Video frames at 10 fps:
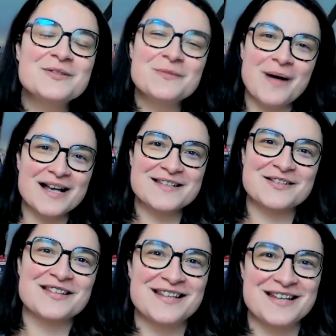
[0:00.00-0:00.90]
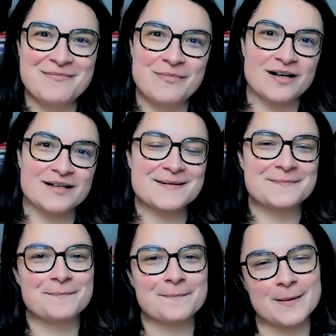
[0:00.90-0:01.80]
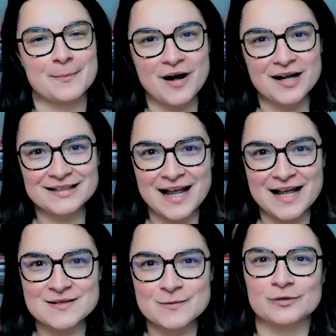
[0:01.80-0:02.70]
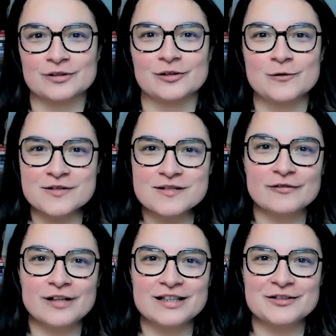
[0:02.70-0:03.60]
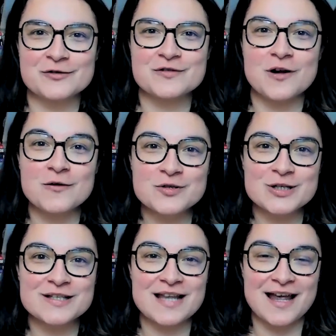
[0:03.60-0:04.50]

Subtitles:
to Master the Inbox, the podcast where course creators, coaches,